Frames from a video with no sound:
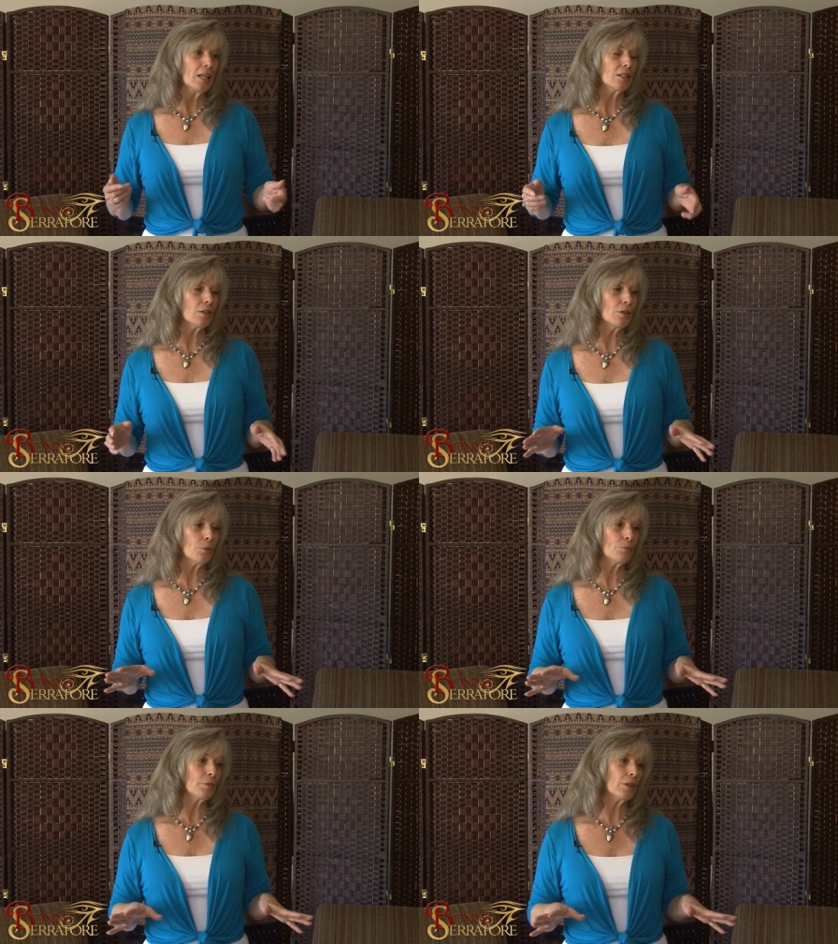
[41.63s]

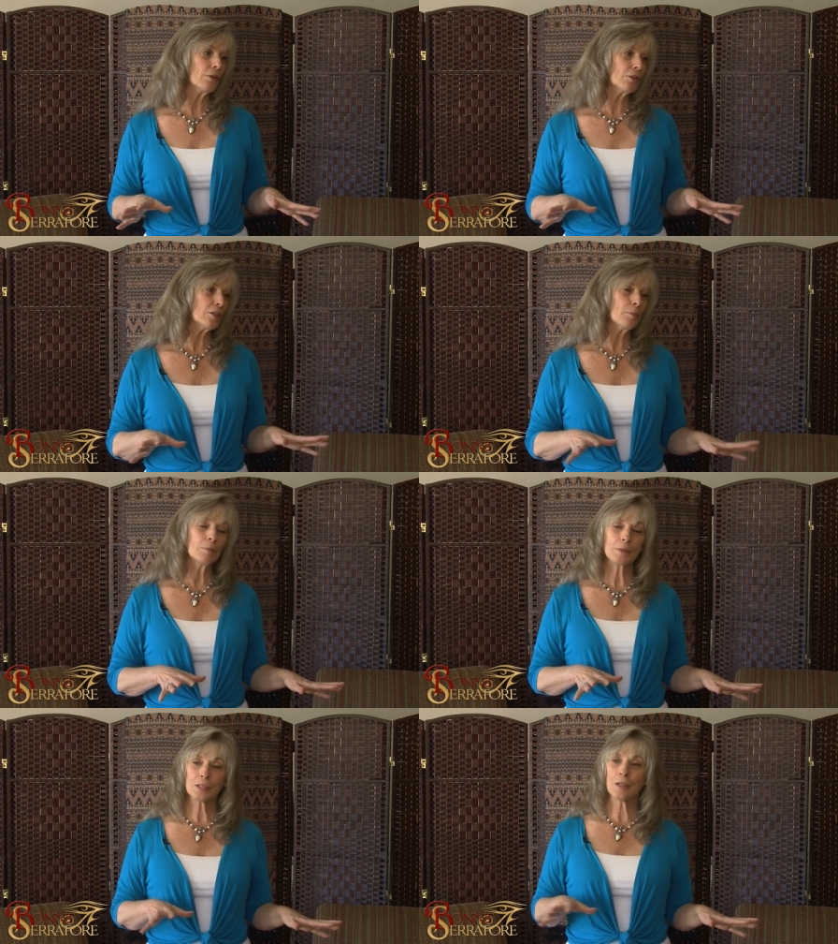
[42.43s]
So, you know, in
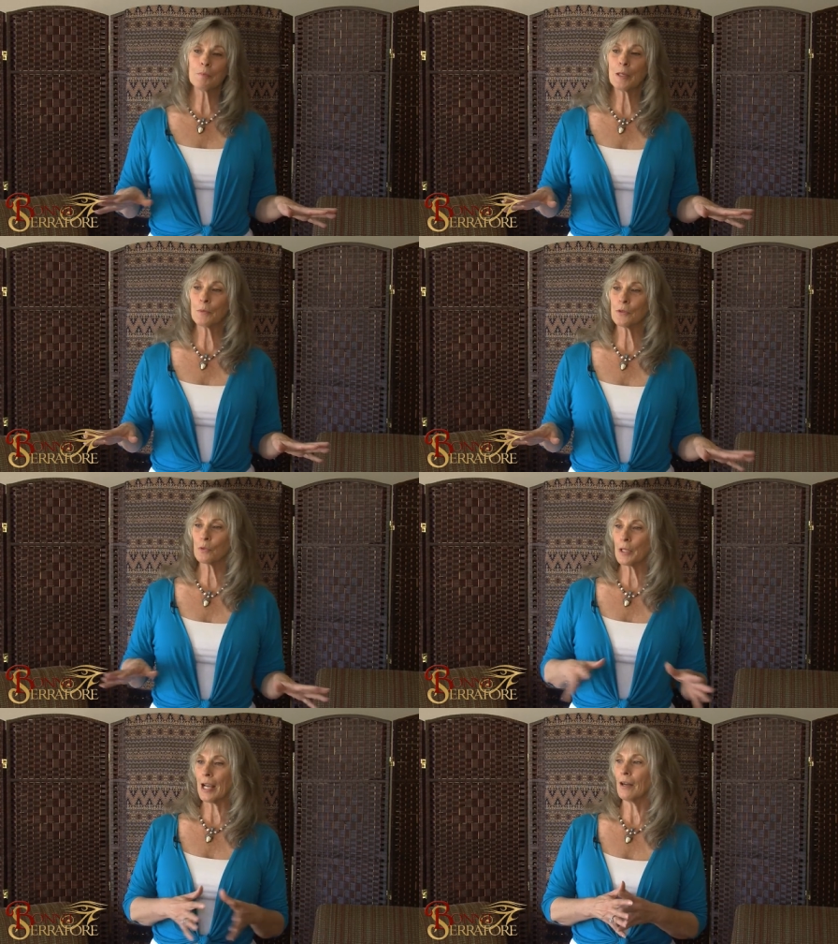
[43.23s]
some, some people's
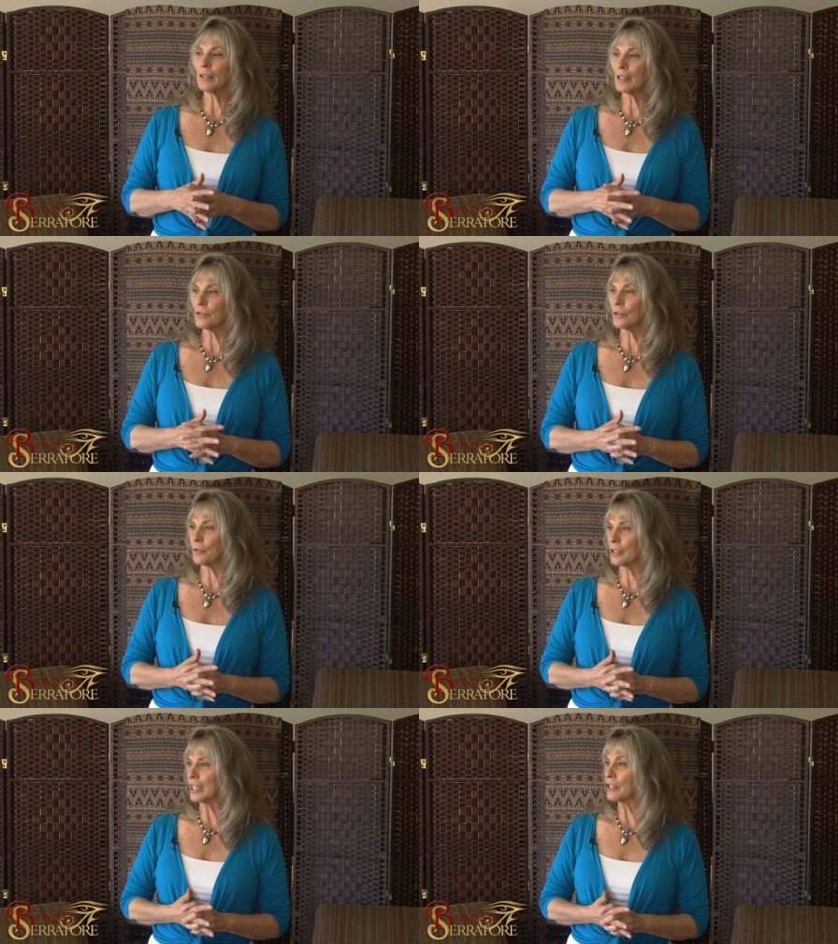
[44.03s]
realities
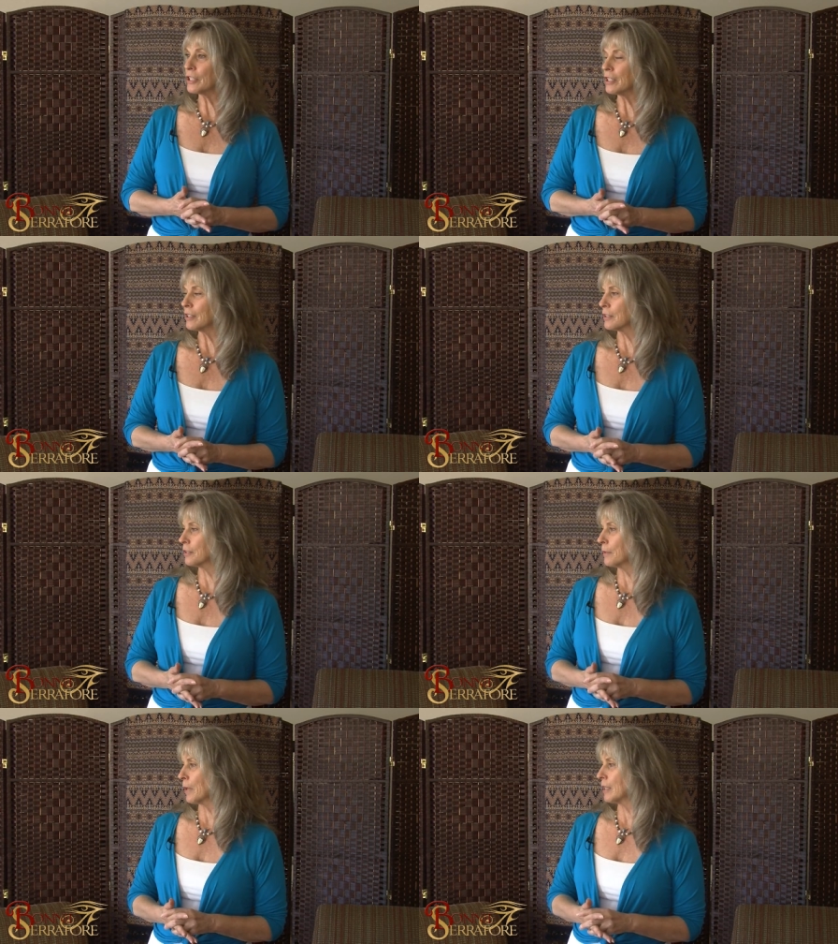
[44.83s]
or teachings,
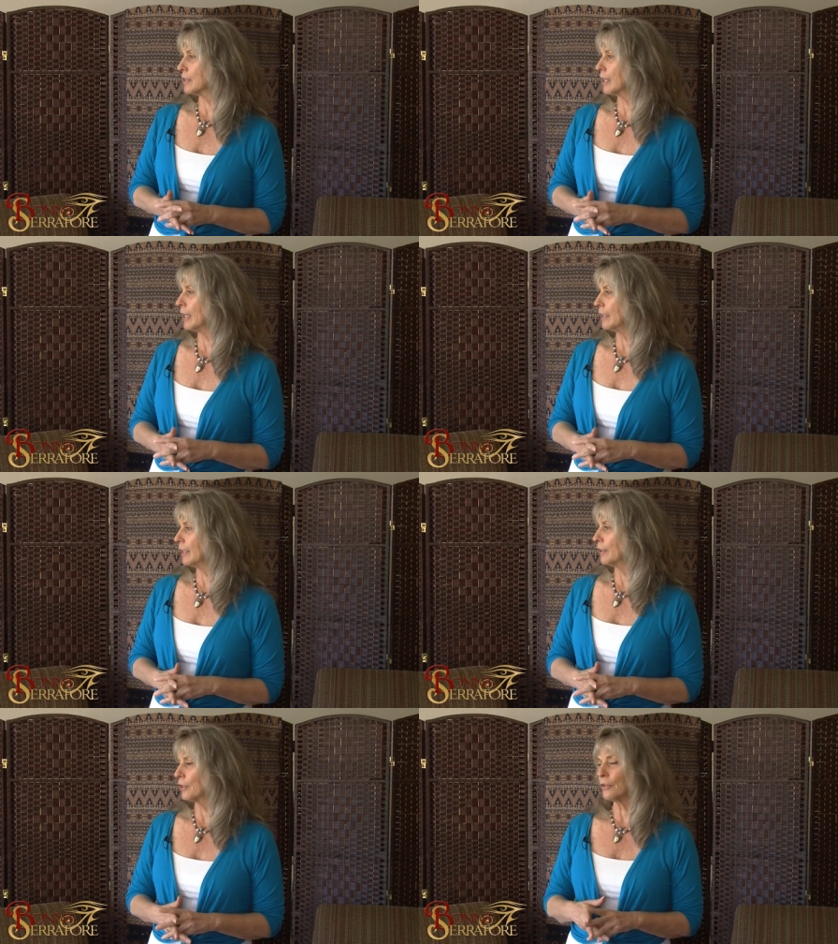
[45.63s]
they might say
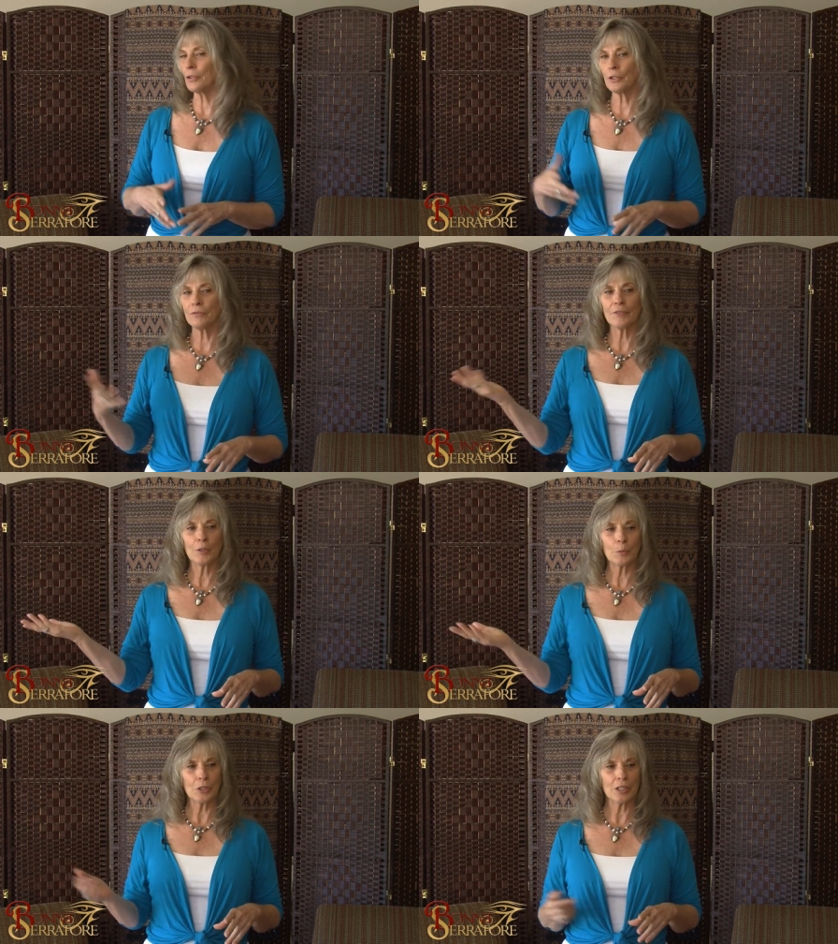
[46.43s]
that, you know, you're fifty
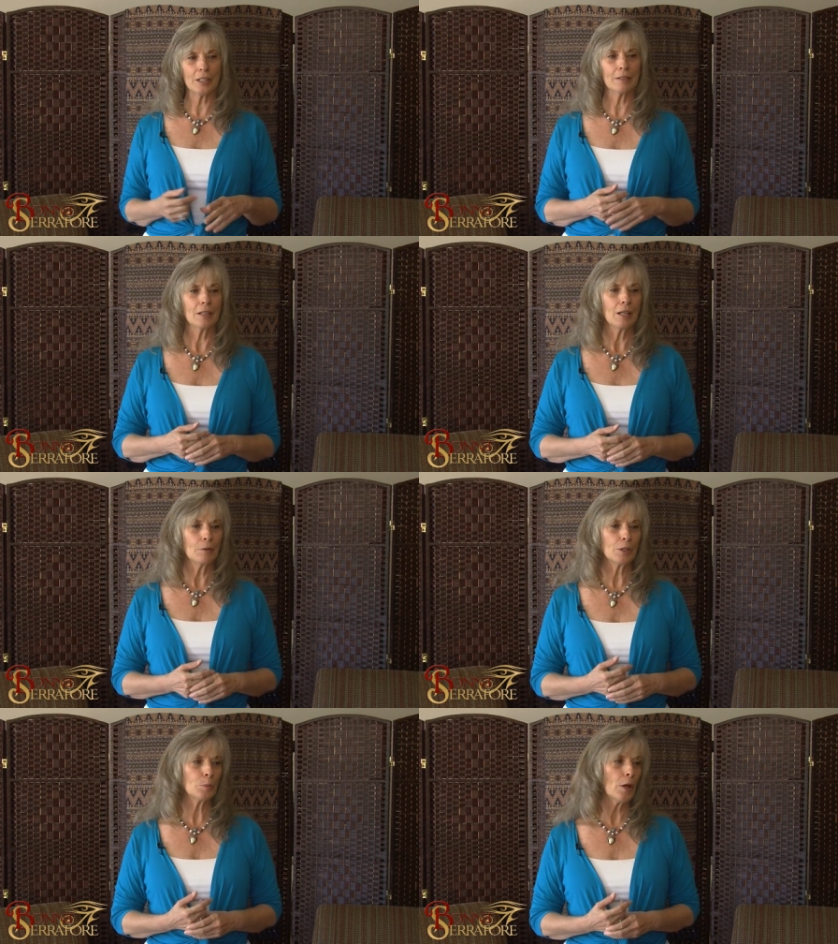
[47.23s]
percent
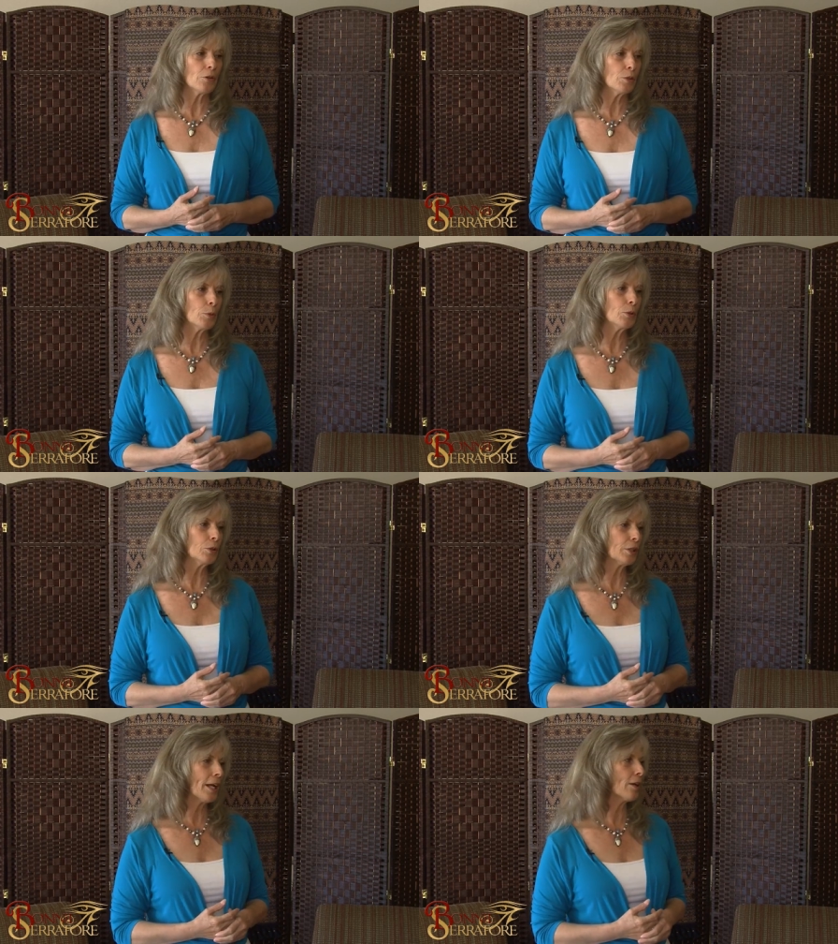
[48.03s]
responsible
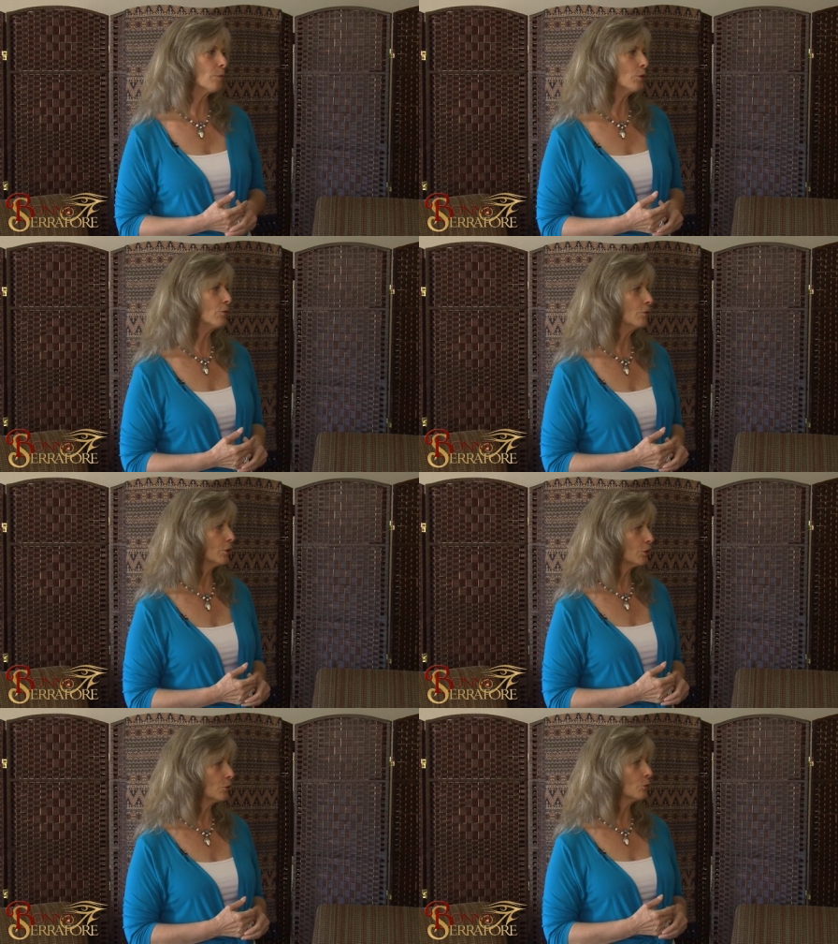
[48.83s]
or accountable for
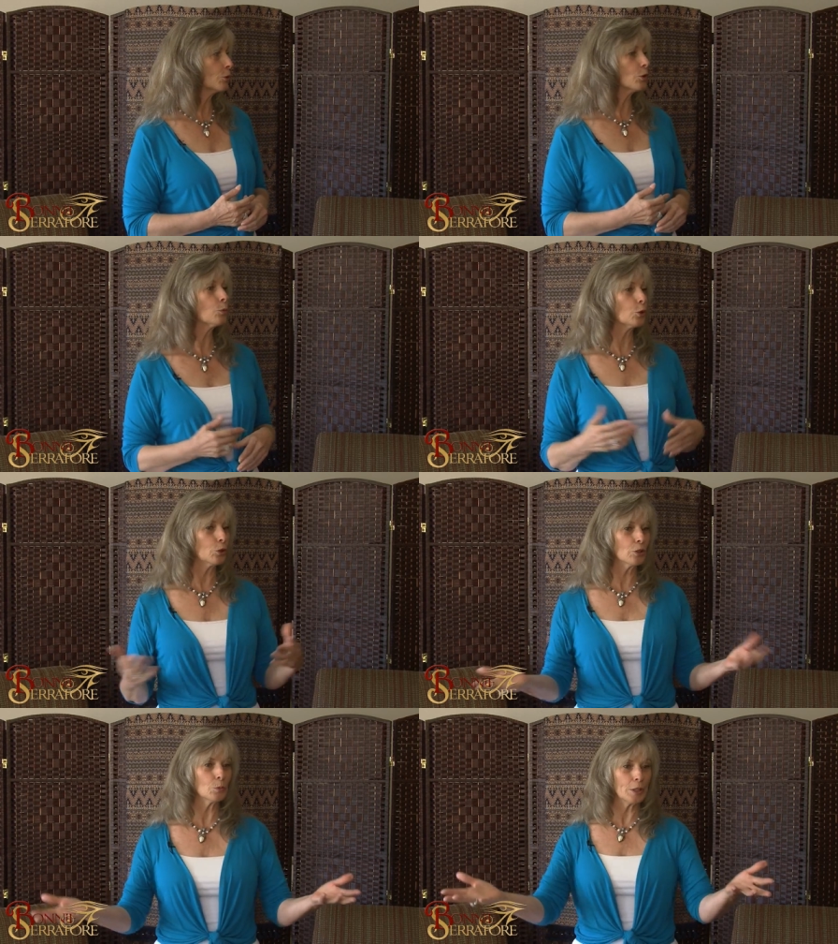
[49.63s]
your, your
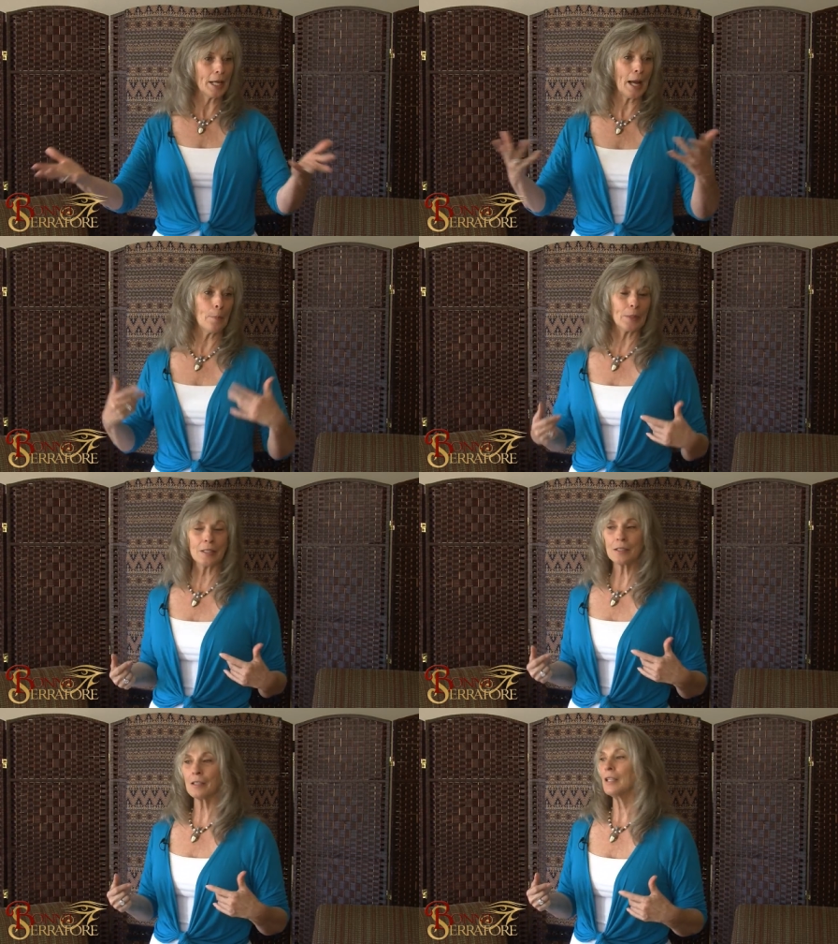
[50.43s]
world and what
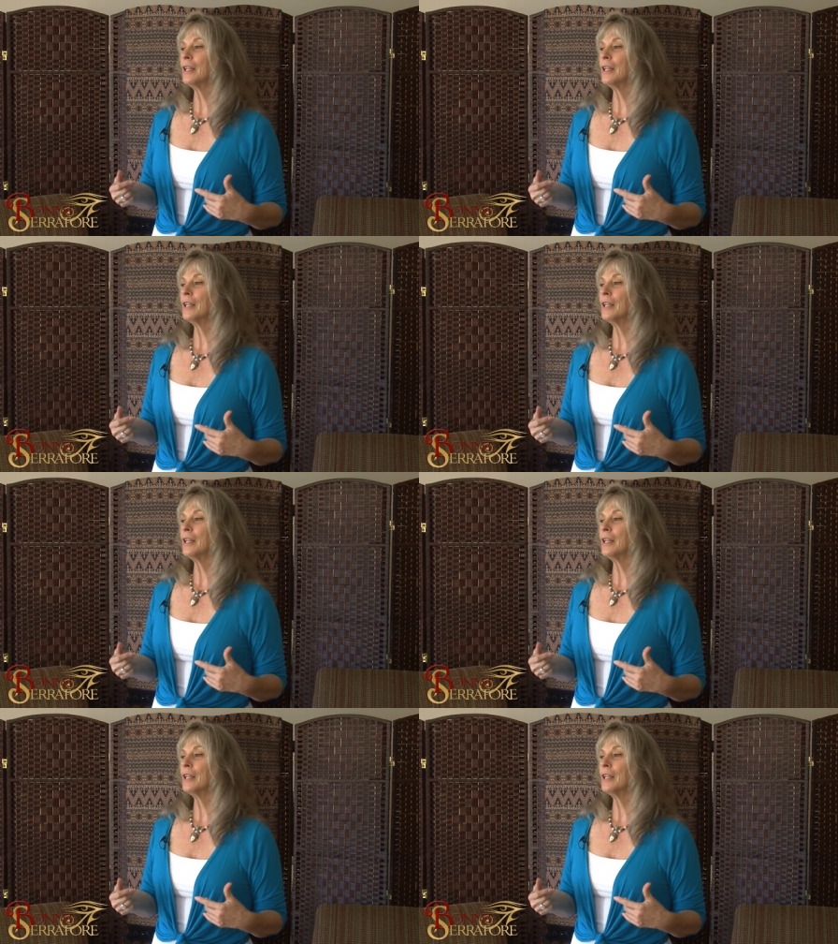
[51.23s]
happens.